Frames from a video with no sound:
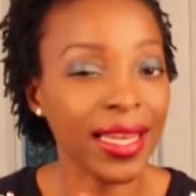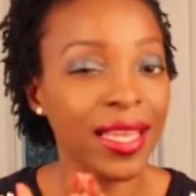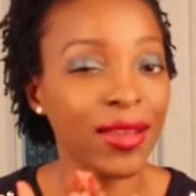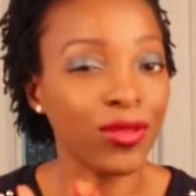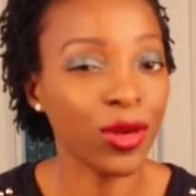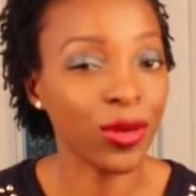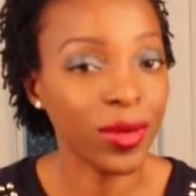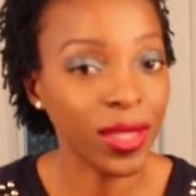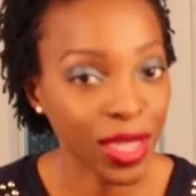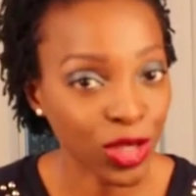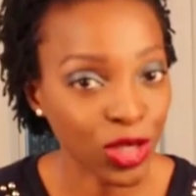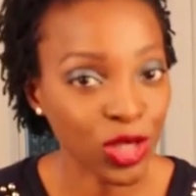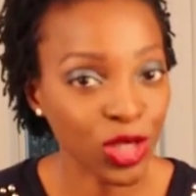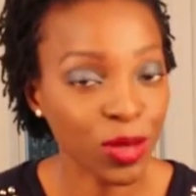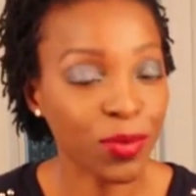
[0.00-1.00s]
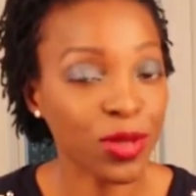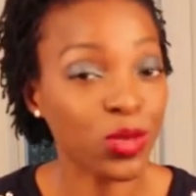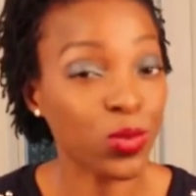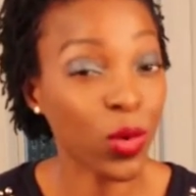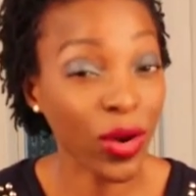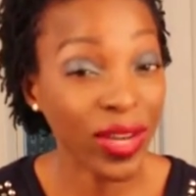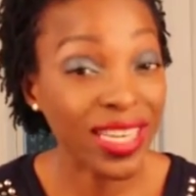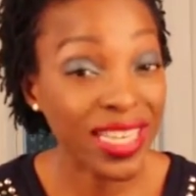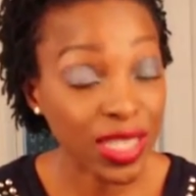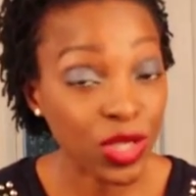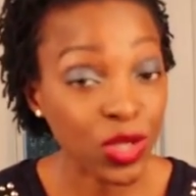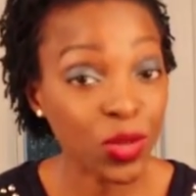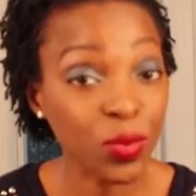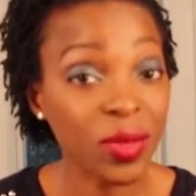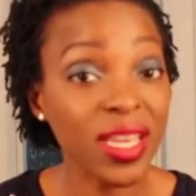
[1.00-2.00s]
if your relationship is where it
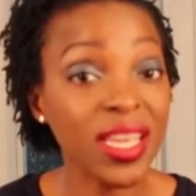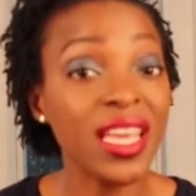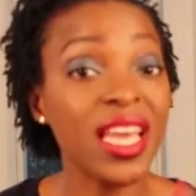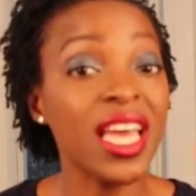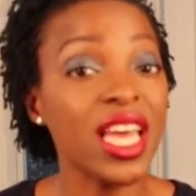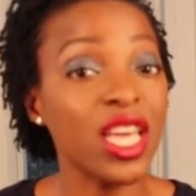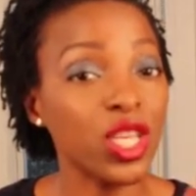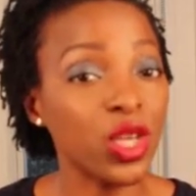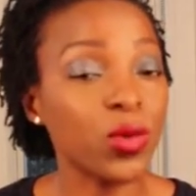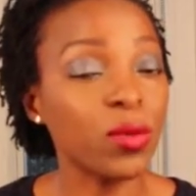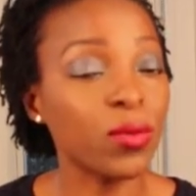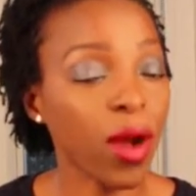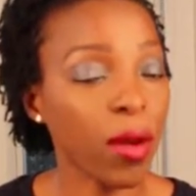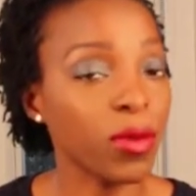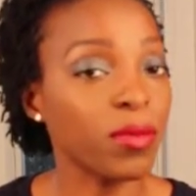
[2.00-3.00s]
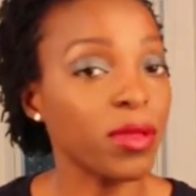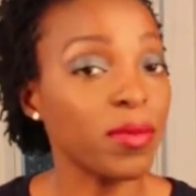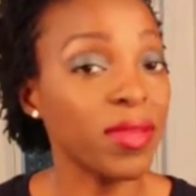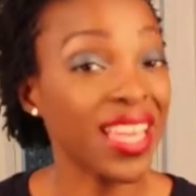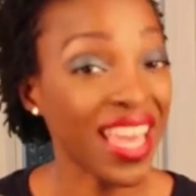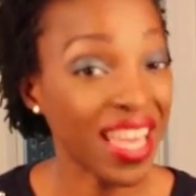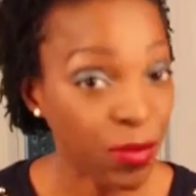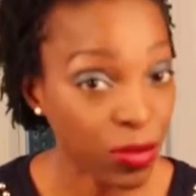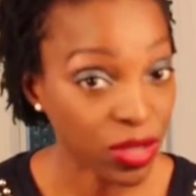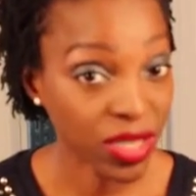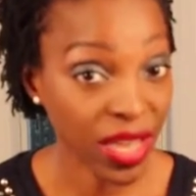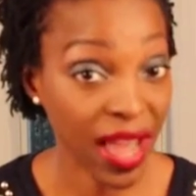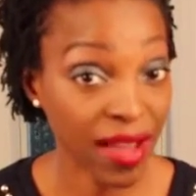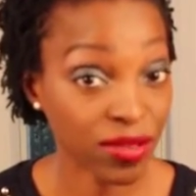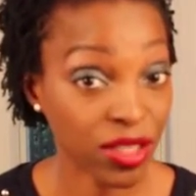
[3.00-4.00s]
needs to be, you would probably be able
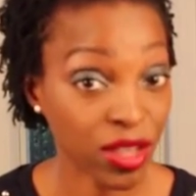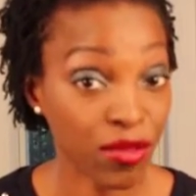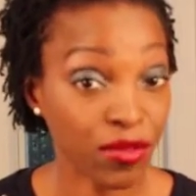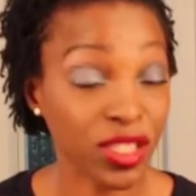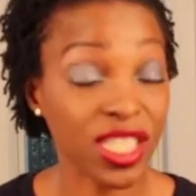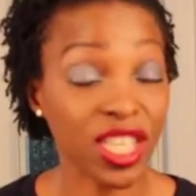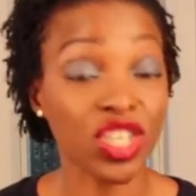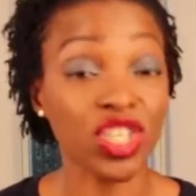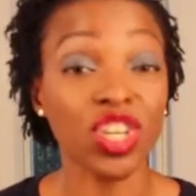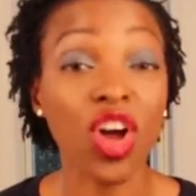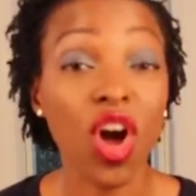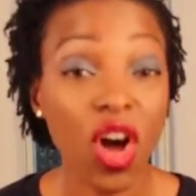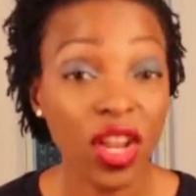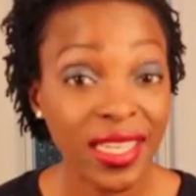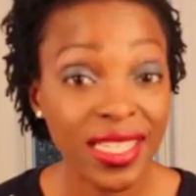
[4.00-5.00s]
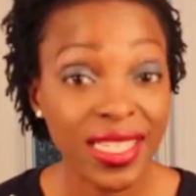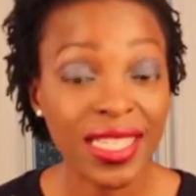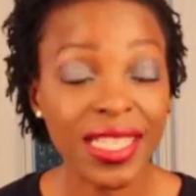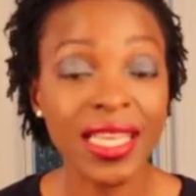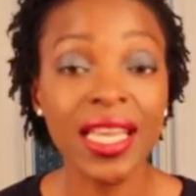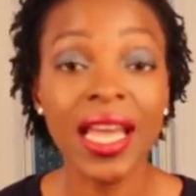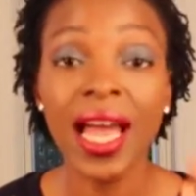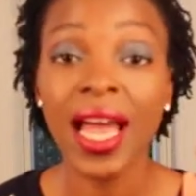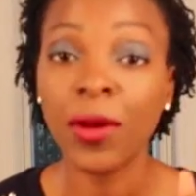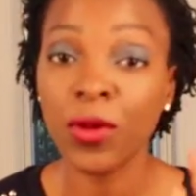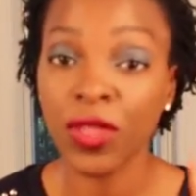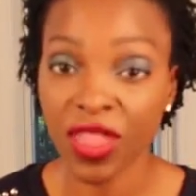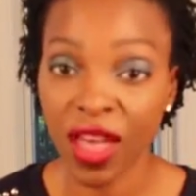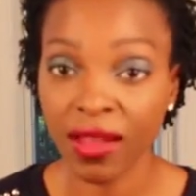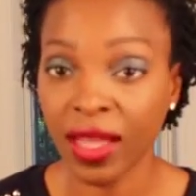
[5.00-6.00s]
to have this conversation honestly and
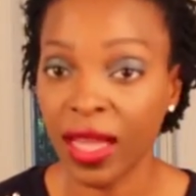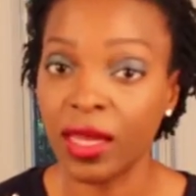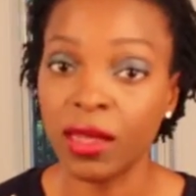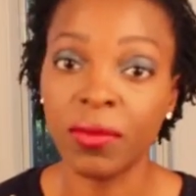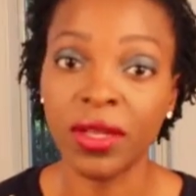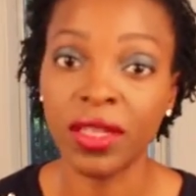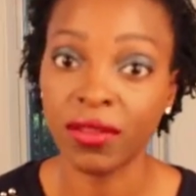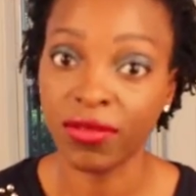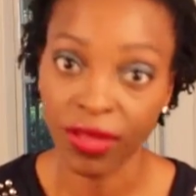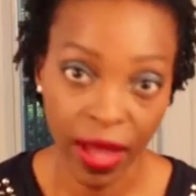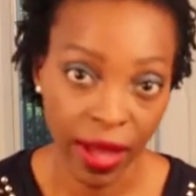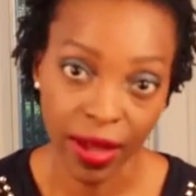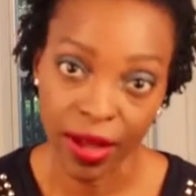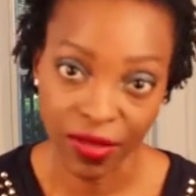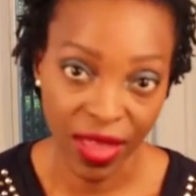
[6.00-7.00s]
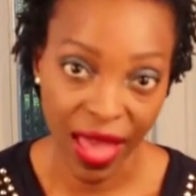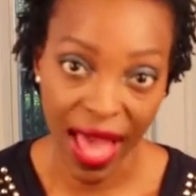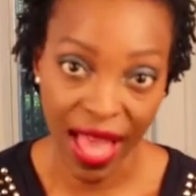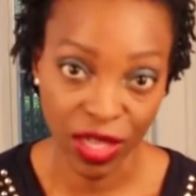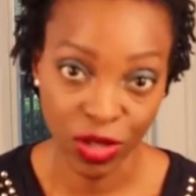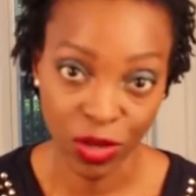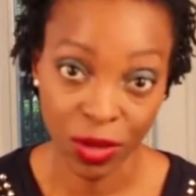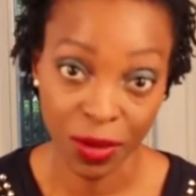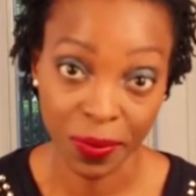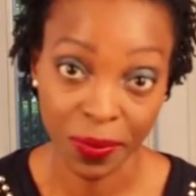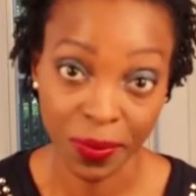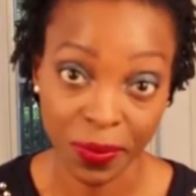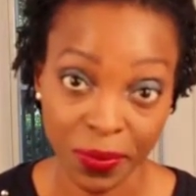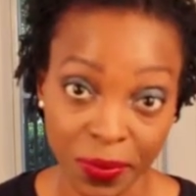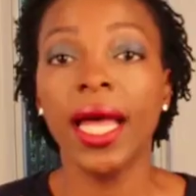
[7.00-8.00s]
without anybody flying off the handle.
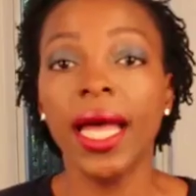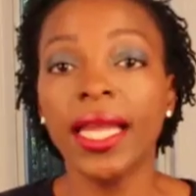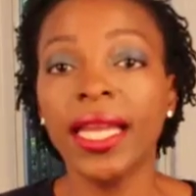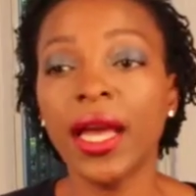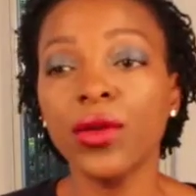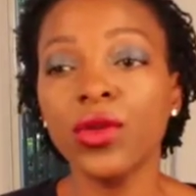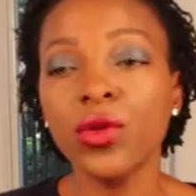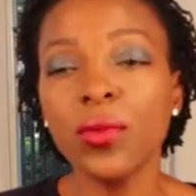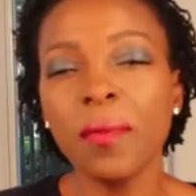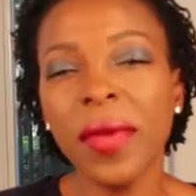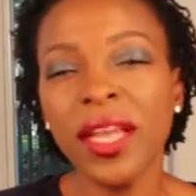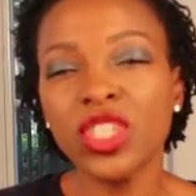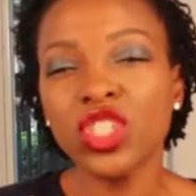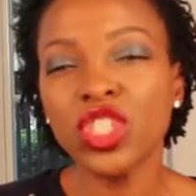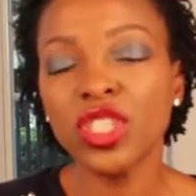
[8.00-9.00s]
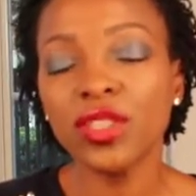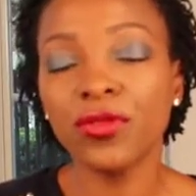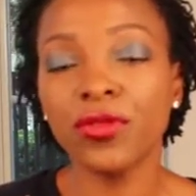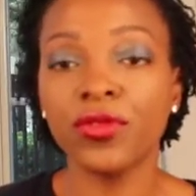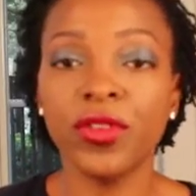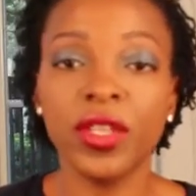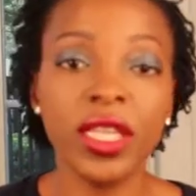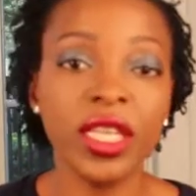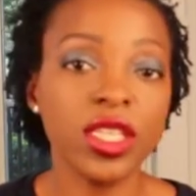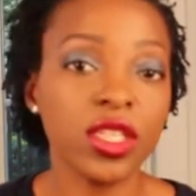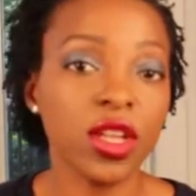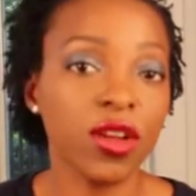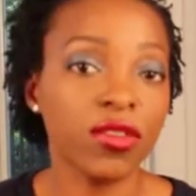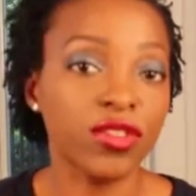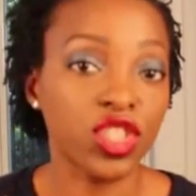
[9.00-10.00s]
Now, you mentioned feelings
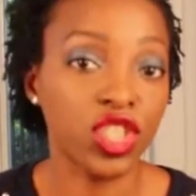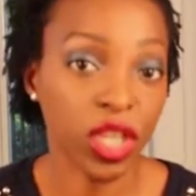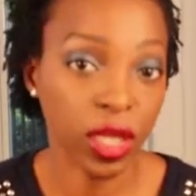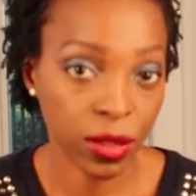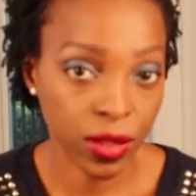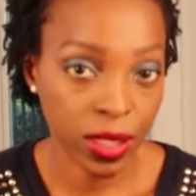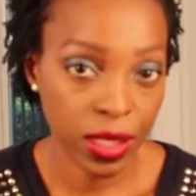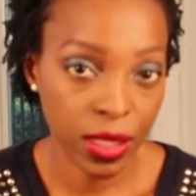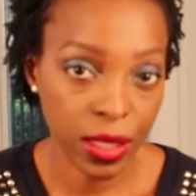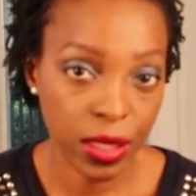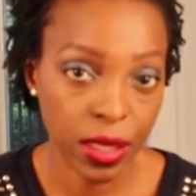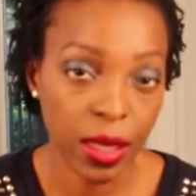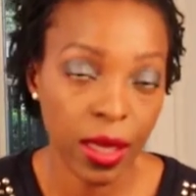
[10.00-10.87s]
of jealousy.